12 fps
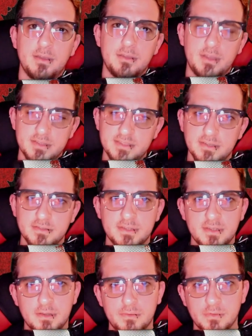Godzilla
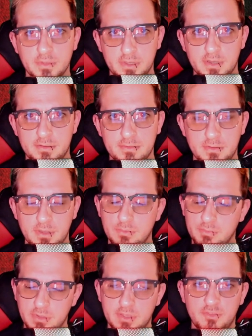did a really good
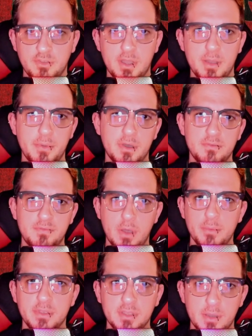job on
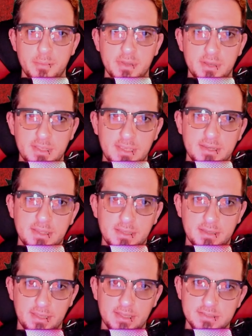following up and getting
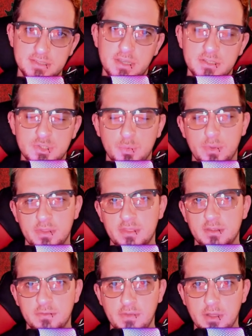in touch with
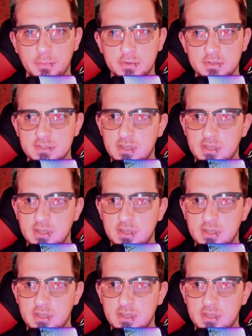the developers.